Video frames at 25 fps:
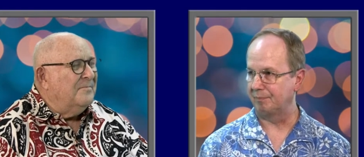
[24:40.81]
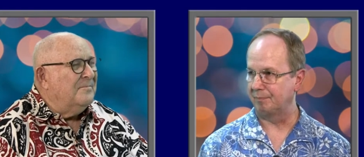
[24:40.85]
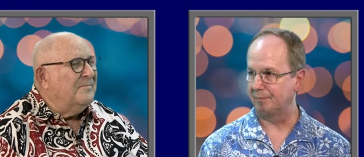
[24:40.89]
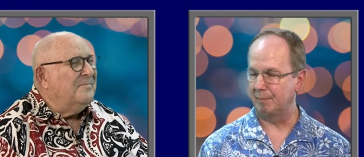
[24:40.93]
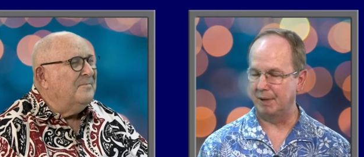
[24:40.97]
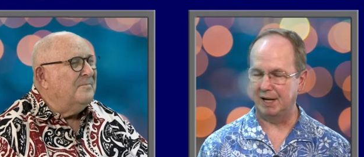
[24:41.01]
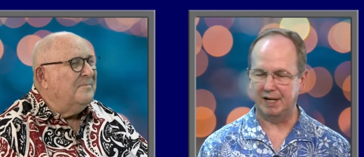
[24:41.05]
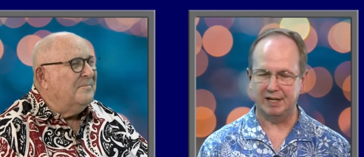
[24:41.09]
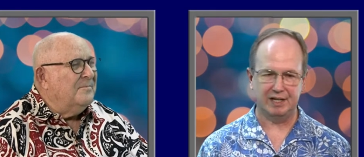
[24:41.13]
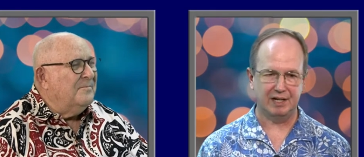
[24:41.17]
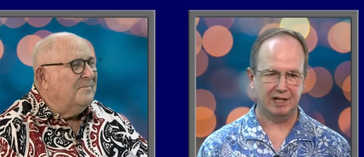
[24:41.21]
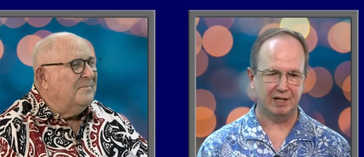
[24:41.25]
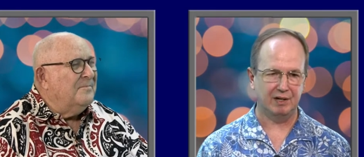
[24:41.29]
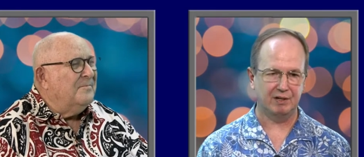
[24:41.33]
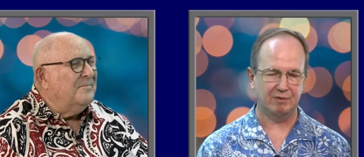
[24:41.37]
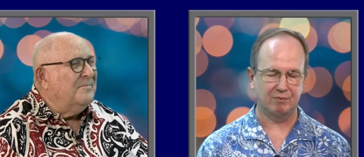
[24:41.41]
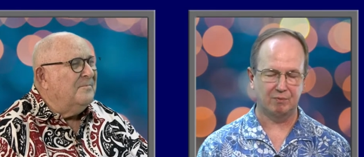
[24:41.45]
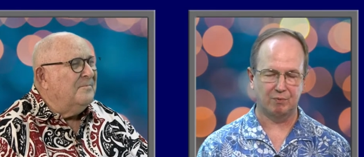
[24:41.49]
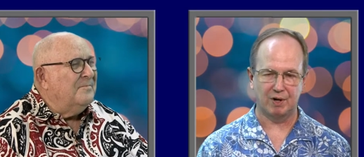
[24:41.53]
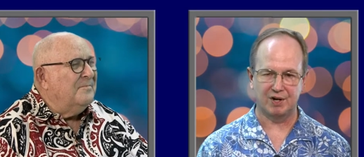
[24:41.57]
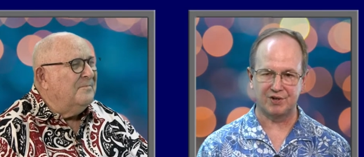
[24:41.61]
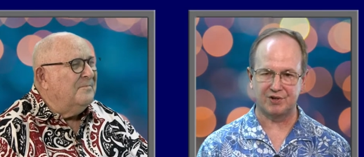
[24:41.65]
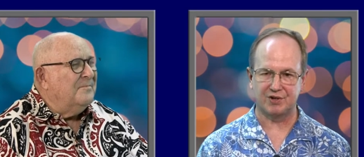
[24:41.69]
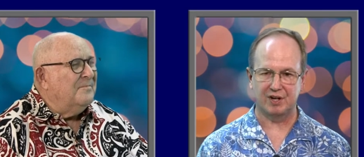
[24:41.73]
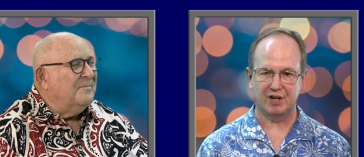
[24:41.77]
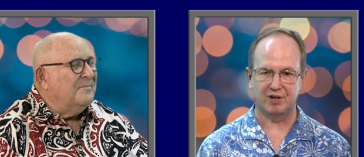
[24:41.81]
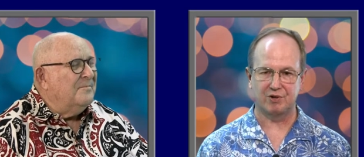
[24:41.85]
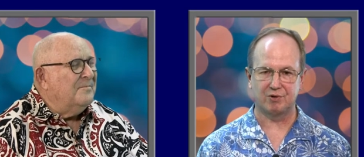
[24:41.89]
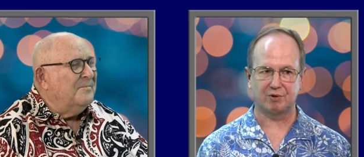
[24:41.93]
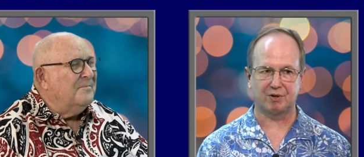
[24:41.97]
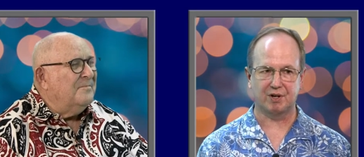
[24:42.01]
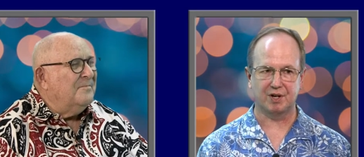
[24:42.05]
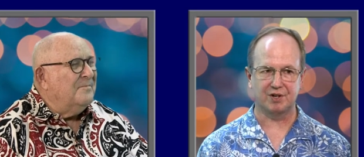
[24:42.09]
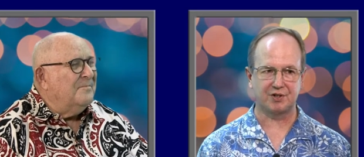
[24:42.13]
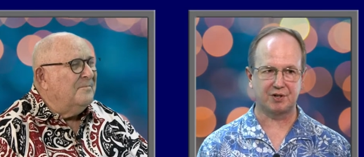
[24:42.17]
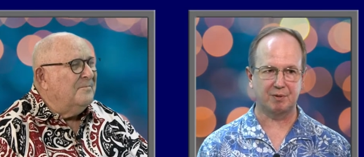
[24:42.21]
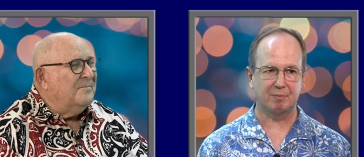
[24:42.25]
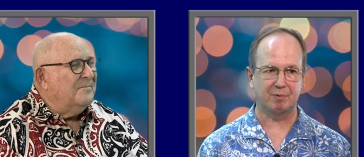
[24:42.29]
Speaker 1: Many residential
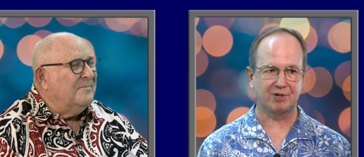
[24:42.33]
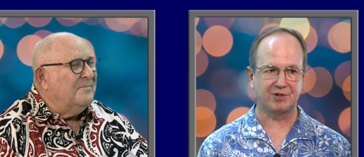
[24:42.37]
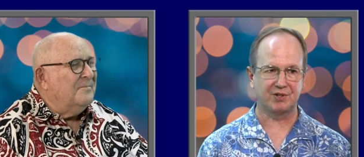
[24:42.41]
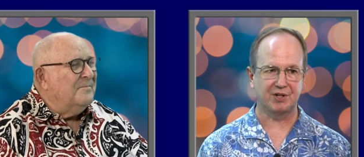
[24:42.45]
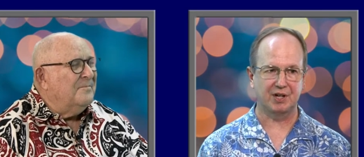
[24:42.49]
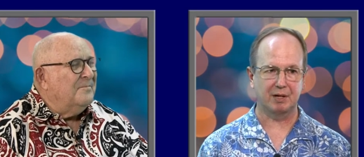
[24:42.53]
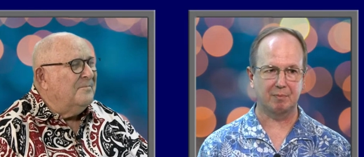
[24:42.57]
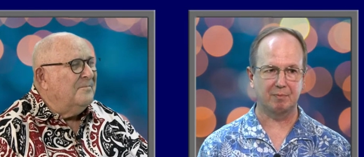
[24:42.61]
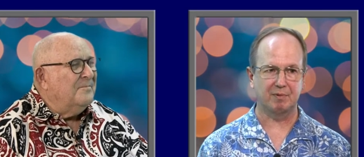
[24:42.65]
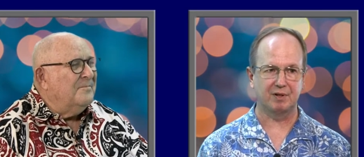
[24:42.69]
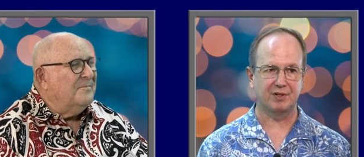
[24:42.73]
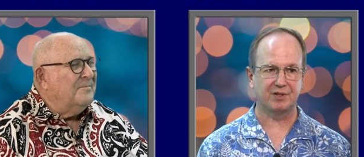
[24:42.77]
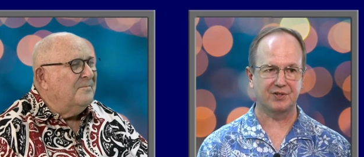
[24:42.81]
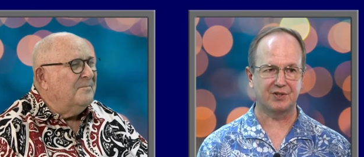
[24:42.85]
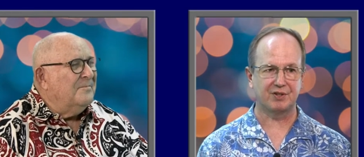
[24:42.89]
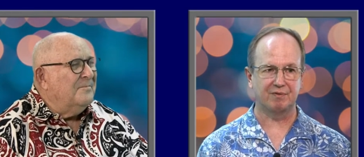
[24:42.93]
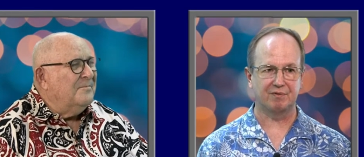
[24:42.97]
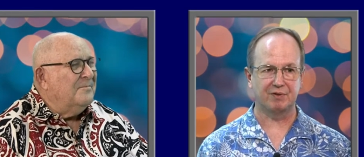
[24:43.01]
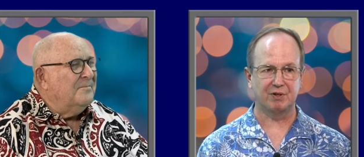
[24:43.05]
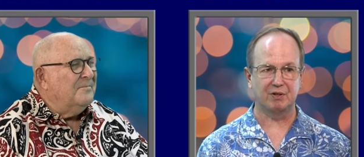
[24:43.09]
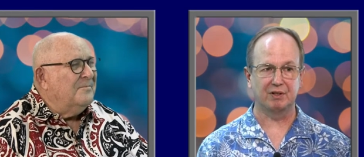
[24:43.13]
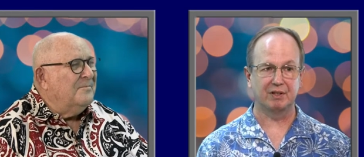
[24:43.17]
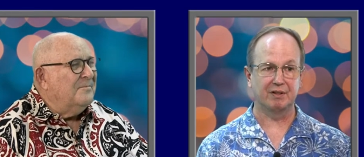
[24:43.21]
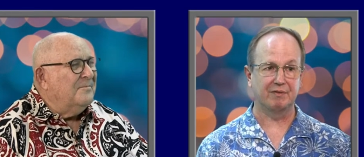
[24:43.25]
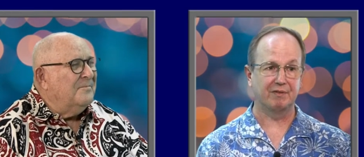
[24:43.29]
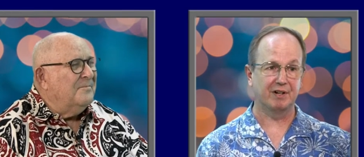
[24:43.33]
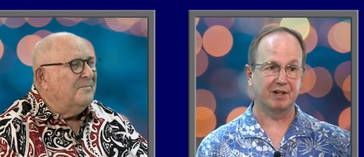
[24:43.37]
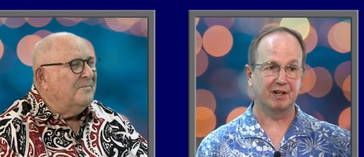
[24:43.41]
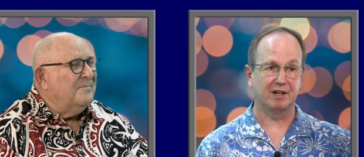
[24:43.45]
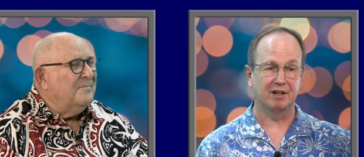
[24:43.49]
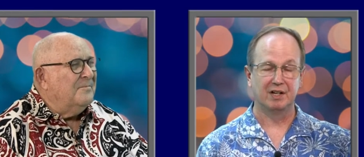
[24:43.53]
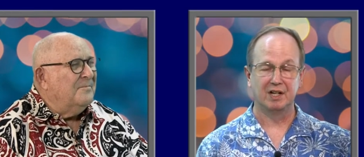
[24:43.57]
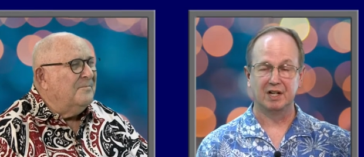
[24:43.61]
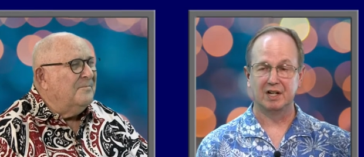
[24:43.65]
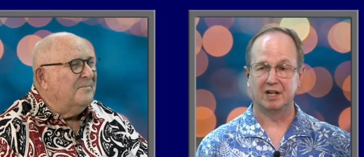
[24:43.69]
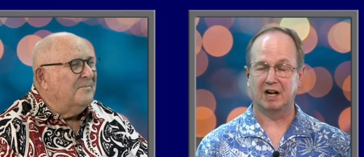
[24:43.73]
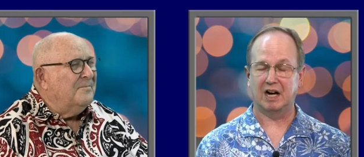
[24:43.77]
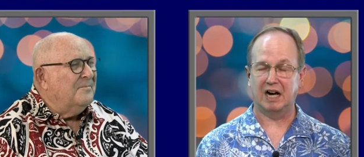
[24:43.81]
customer segments, if you live in a
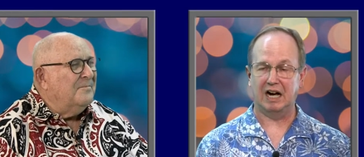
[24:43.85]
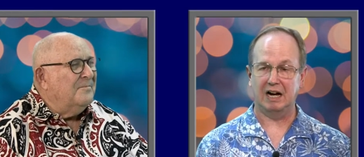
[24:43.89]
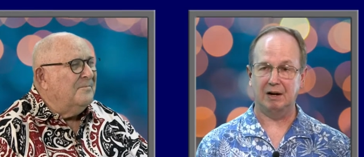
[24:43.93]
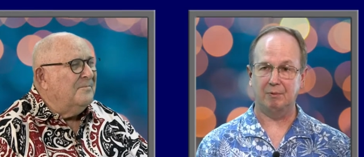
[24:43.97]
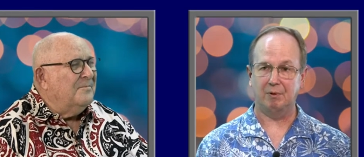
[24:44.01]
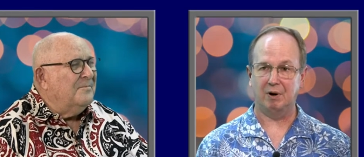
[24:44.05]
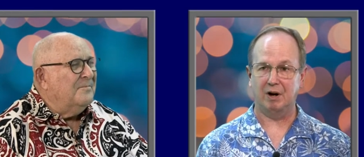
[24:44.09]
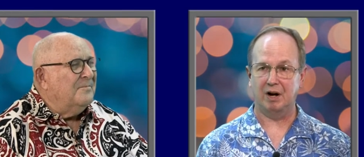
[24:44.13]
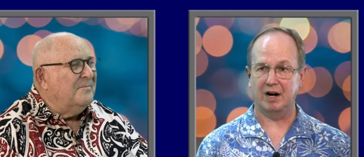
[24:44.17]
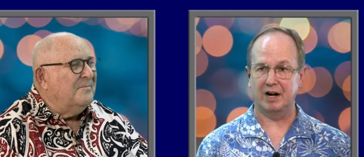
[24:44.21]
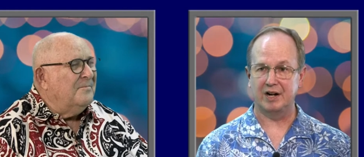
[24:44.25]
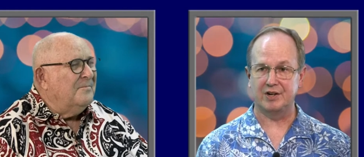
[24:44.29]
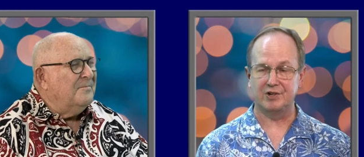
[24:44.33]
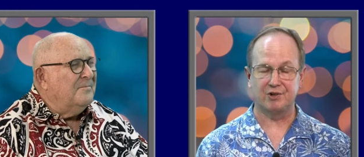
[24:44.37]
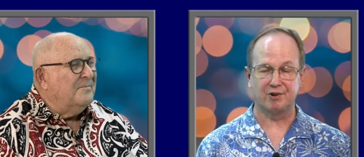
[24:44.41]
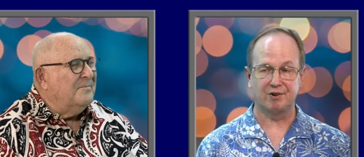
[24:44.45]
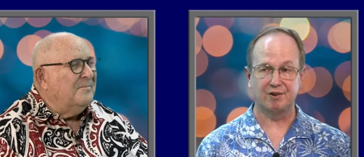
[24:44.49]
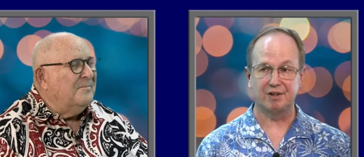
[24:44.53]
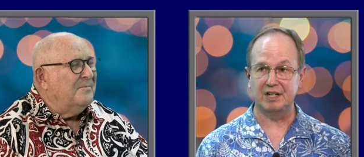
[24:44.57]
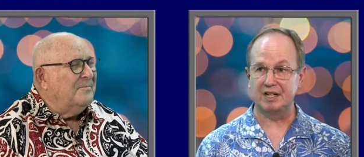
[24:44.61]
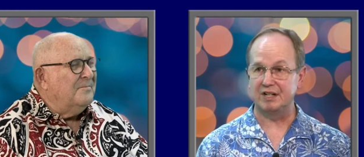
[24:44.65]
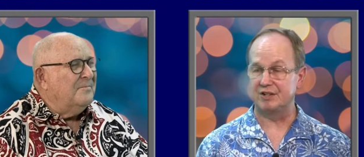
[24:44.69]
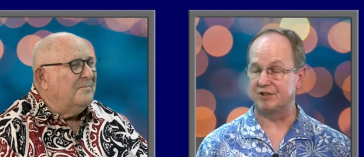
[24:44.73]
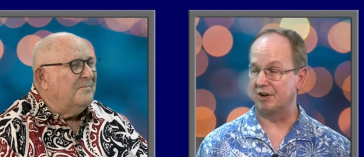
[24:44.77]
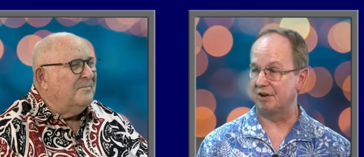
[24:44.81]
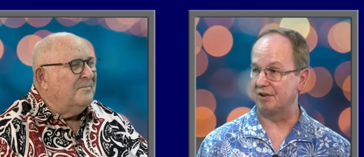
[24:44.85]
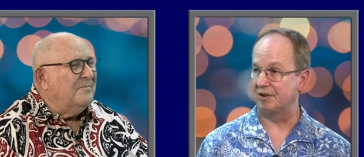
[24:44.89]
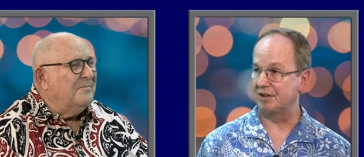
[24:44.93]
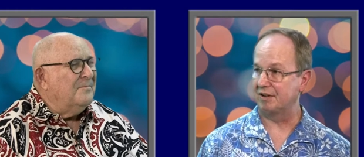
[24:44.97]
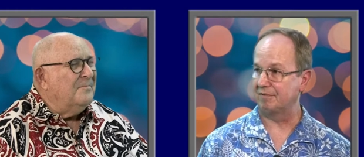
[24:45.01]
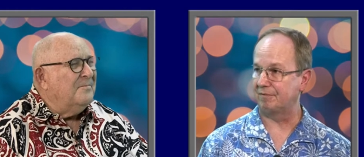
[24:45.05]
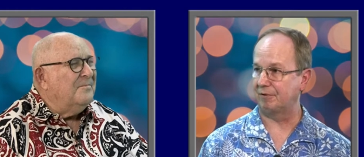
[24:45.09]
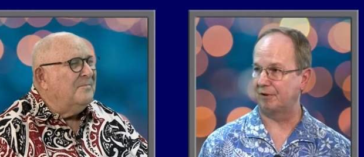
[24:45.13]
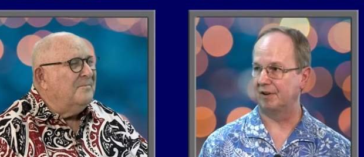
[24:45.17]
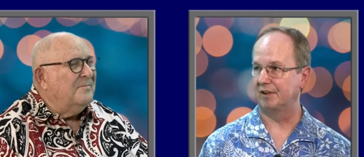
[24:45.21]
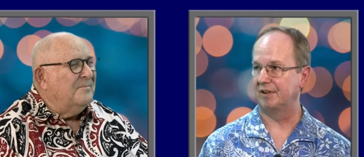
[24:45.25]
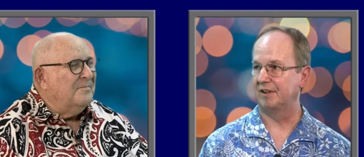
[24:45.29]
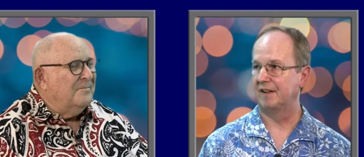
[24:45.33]
high rise, your needs are
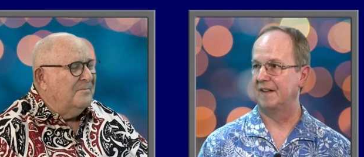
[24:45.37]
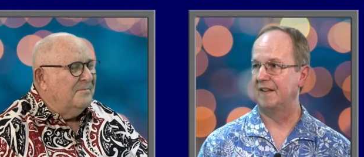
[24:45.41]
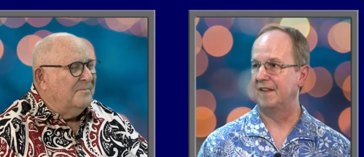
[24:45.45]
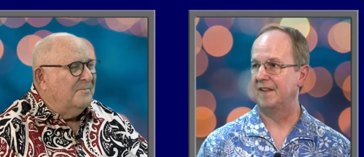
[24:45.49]
different